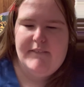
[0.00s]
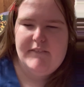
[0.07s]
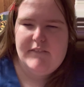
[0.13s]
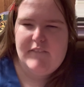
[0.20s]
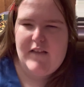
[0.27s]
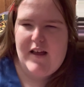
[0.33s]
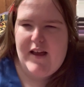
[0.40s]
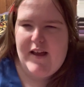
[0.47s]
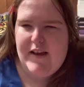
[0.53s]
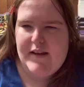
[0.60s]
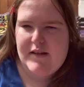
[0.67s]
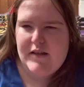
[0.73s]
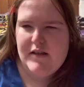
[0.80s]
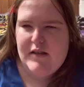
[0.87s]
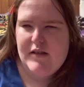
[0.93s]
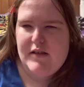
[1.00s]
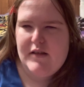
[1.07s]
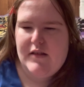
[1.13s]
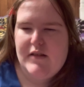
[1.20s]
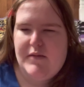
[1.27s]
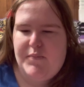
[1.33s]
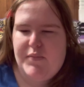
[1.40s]
like
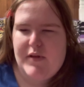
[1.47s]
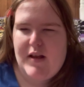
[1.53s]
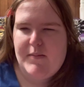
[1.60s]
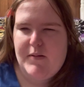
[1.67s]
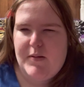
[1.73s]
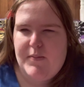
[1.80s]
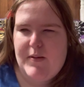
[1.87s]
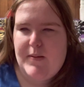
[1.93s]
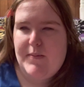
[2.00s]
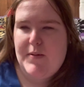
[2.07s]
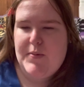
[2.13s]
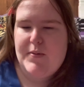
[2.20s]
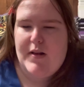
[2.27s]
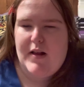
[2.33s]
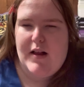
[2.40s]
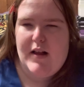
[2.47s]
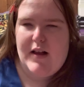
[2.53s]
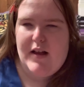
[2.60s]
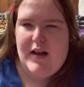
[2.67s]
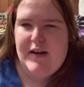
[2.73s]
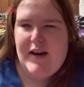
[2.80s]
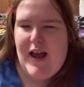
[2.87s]
blah blah blah blah blah
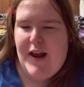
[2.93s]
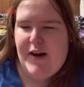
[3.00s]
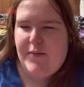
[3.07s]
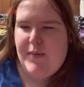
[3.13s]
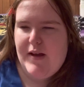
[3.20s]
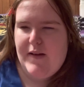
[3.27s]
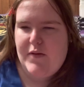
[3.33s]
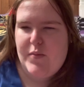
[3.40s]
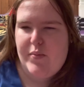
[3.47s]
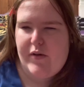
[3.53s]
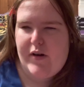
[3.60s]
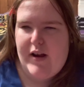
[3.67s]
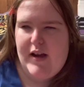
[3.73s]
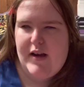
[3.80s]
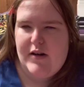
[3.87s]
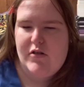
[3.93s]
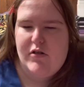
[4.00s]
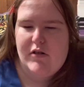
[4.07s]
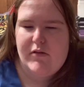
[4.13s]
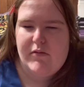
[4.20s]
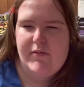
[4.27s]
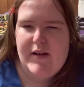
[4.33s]
anatomy of the brain
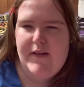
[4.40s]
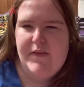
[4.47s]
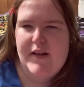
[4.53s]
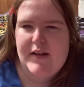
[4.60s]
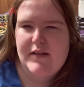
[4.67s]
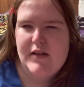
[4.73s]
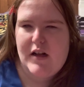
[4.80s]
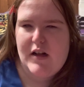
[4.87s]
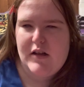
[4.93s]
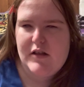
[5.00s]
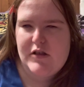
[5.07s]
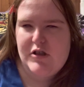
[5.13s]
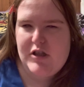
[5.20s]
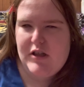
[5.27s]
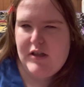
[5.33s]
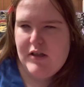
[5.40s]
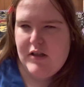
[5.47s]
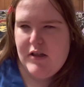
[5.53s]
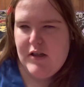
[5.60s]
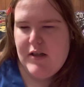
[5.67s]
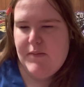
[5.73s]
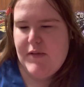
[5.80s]
or reflexology,
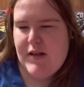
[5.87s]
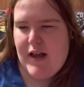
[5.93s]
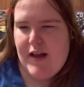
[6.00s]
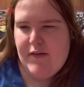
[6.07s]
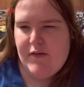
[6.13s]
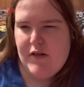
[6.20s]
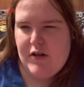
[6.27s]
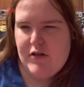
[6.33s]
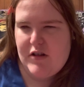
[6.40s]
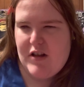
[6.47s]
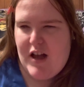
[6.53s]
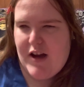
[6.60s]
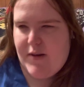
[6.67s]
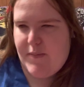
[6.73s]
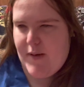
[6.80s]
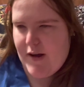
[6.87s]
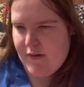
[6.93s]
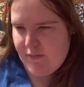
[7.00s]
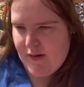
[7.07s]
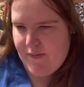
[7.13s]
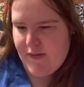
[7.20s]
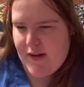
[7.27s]
because I learned a lot about
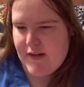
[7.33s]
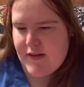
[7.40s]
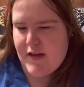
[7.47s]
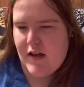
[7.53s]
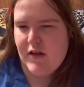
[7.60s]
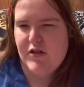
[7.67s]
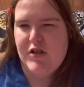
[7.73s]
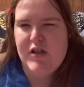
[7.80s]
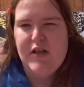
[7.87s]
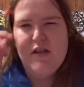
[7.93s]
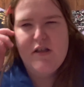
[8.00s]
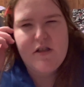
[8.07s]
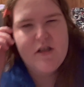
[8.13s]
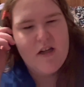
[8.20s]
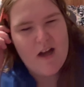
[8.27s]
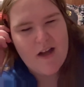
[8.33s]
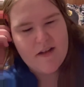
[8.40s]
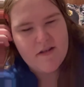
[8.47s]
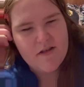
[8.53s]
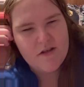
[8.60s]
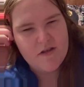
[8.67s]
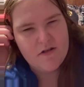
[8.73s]
reflexology and
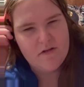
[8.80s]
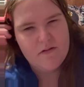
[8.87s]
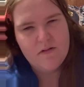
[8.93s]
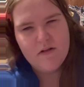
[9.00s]
shiatsu,